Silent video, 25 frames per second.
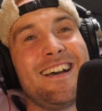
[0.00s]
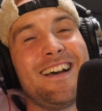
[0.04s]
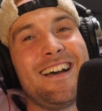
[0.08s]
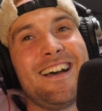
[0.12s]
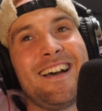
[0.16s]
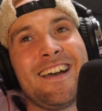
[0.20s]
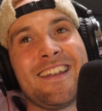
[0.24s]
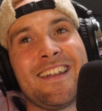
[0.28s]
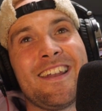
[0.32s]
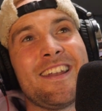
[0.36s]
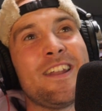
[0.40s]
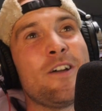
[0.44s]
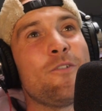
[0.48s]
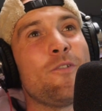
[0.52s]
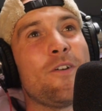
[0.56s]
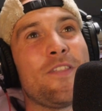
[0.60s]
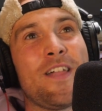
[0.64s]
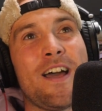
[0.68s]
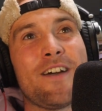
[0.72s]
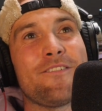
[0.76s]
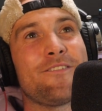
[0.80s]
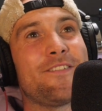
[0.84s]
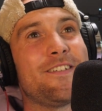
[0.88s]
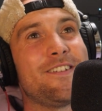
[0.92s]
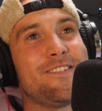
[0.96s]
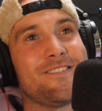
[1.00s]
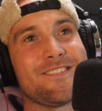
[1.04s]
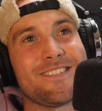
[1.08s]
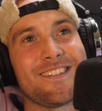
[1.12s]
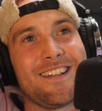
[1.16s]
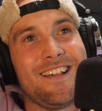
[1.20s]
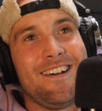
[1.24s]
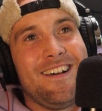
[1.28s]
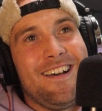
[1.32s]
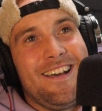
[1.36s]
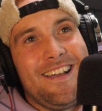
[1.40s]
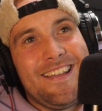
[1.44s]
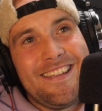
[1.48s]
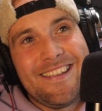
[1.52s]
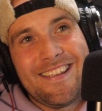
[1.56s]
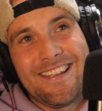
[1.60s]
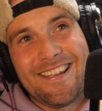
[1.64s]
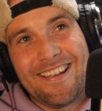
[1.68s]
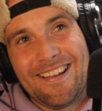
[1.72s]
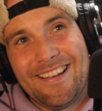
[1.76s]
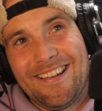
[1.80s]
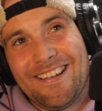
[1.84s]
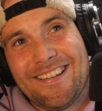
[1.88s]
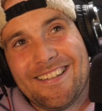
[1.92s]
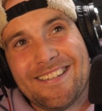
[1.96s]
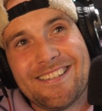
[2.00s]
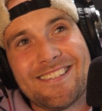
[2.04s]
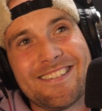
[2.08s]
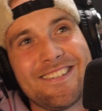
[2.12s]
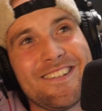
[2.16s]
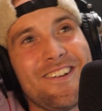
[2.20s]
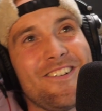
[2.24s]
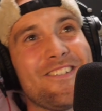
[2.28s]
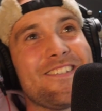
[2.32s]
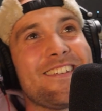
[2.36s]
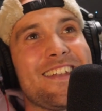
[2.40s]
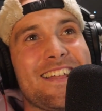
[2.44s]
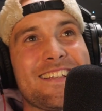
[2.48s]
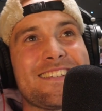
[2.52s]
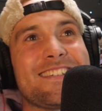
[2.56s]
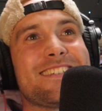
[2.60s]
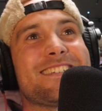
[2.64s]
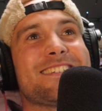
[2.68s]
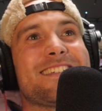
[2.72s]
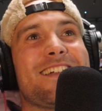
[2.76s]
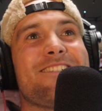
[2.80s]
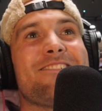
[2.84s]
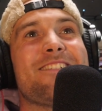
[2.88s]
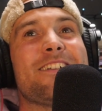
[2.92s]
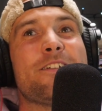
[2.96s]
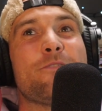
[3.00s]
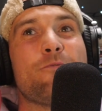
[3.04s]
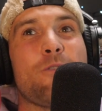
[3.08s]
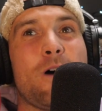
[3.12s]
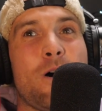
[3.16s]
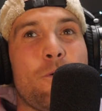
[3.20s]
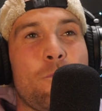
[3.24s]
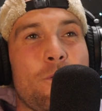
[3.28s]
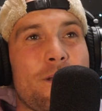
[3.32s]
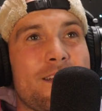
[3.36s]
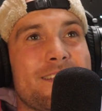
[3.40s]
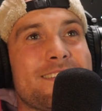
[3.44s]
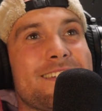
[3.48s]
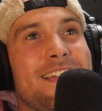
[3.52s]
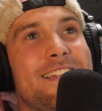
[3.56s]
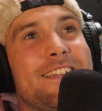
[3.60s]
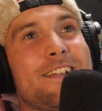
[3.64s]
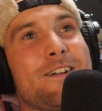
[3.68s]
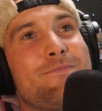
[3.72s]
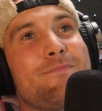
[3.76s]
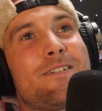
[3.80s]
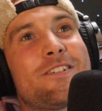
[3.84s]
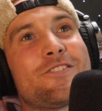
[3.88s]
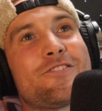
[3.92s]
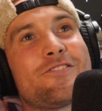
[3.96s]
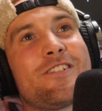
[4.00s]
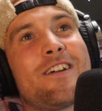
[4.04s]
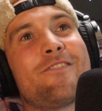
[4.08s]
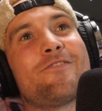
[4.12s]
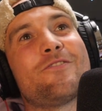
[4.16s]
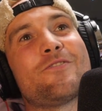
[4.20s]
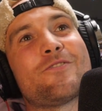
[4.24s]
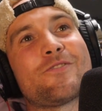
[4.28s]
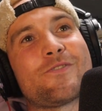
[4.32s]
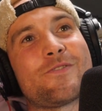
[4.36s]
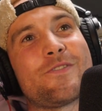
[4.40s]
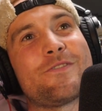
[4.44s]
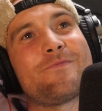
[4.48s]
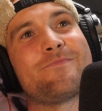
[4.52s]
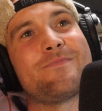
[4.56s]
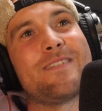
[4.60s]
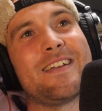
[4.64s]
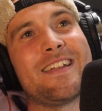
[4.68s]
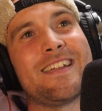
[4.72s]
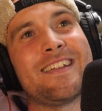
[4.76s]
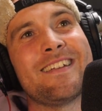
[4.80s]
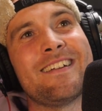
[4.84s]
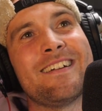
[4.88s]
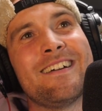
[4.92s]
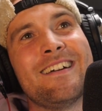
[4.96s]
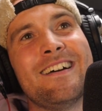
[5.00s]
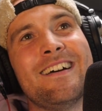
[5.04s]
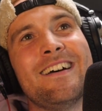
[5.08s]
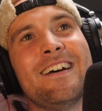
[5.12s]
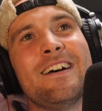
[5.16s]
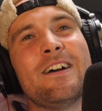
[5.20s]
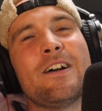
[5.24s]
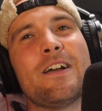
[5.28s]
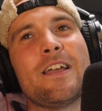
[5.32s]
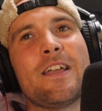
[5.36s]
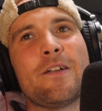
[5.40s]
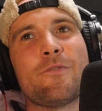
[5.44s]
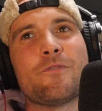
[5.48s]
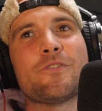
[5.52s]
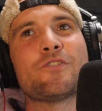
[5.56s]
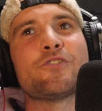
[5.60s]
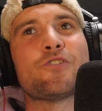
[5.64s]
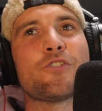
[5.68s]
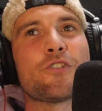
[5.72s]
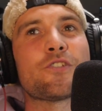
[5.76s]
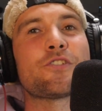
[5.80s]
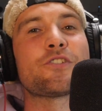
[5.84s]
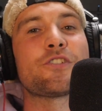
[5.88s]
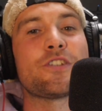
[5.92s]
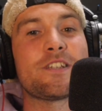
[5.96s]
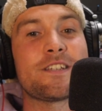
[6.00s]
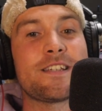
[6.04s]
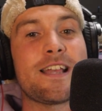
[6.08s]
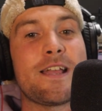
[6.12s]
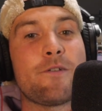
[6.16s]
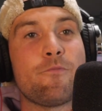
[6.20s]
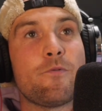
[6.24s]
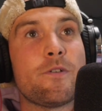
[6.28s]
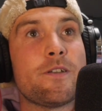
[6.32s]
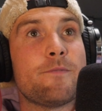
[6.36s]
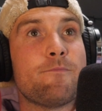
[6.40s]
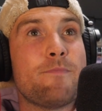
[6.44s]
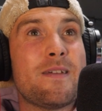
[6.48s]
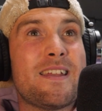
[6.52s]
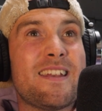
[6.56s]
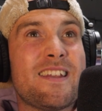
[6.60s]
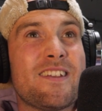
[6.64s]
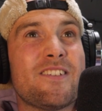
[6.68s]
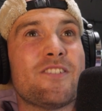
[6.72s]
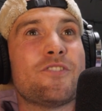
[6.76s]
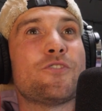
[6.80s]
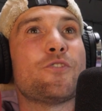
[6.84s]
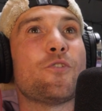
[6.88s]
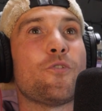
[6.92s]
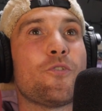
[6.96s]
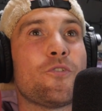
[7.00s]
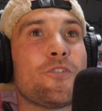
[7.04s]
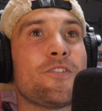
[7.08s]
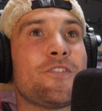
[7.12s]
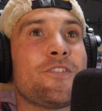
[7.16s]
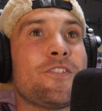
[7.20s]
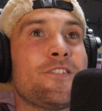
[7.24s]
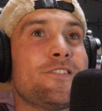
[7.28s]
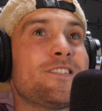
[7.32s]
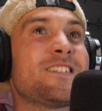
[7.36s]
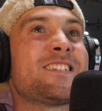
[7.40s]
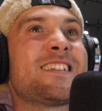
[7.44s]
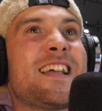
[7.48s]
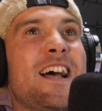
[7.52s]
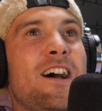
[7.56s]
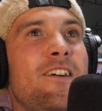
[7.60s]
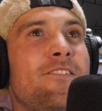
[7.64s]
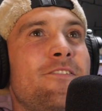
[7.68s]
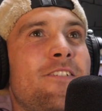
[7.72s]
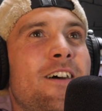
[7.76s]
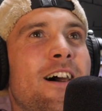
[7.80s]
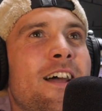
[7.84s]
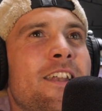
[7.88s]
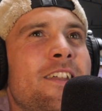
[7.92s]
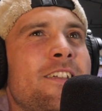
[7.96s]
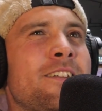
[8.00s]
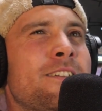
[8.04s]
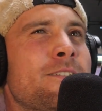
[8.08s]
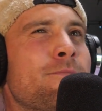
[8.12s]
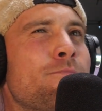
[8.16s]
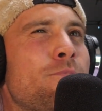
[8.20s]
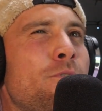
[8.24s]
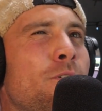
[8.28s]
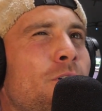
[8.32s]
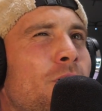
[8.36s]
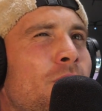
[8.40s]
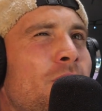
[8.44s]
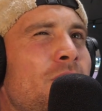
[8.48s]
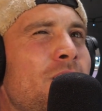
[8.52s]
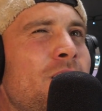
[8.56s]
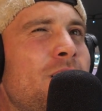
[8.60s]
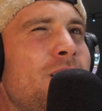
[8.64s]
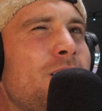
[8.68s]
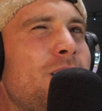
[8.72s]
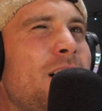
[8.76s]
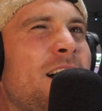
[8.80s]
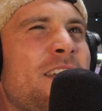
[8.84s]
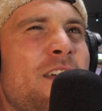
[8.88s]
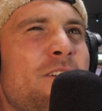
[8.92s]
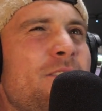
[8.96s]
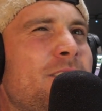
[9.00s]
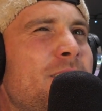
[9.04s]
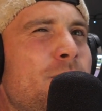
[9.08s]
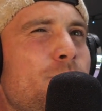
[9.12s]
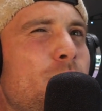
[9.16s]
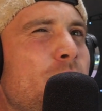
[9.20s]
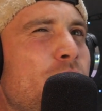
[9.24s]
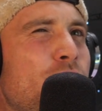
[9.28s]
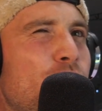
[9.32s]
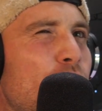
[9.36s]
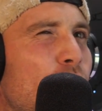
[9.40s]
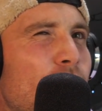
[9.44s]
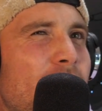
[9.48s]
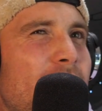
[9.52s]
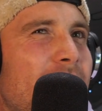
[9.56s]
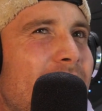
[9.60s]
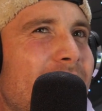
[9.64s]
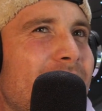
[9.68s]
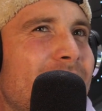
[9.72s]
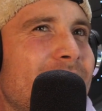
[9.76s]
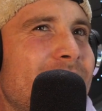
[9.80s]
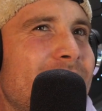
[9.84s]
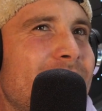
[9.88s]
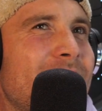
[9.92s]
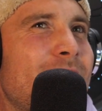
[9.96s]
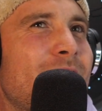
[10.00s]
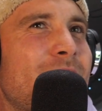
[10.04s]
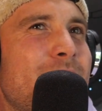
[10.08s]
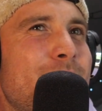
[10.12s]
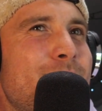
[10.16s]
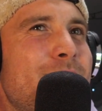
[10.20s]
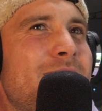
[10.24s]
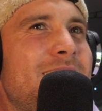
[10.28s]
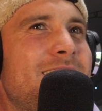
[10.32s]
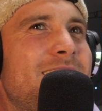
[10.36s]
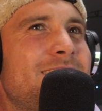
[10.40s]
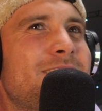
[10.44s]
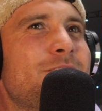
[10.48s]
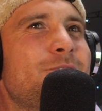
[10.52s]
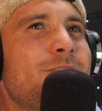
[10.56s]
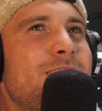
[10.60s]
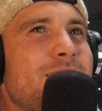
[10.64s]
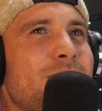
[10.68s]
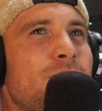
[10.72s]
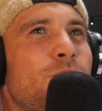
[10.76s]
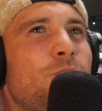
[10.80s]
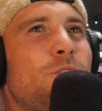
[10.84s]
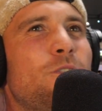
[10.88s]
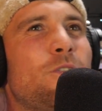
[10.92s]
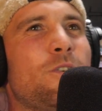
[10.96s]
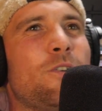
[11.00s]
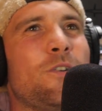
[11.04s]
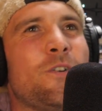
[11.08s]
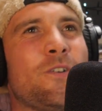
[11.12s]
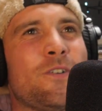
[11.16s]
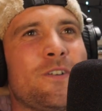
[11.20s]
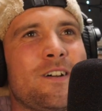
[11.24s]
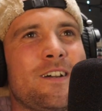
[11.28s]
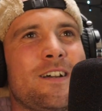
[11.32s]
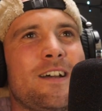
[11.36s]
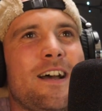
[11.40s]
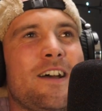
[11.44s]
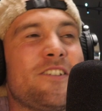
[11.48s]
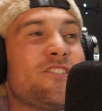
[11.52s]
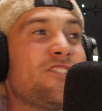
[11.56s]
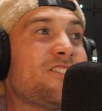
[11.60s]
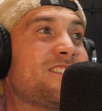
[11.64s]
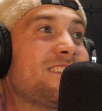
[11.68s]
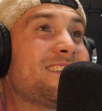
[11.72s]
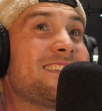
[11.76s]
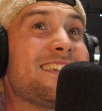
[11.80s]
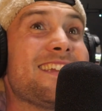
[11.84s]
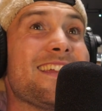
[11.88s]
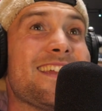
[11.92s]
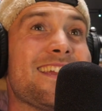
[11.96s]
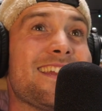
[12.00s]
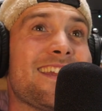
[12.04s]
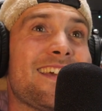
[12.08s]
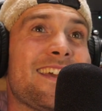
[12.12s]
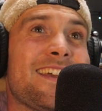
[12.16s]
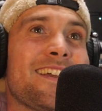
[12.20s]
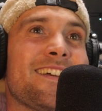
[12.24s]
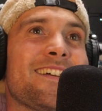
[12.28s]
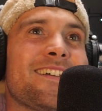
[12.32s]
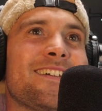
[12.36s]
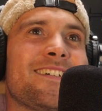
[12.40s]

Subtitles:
And I know what that feels like. It's not necessarily what I want to take on my travels with me. It was just to say we'd been and done the South Island, but I don't think we'd done it. Do you know what I mean? To its core. I'd just seen it.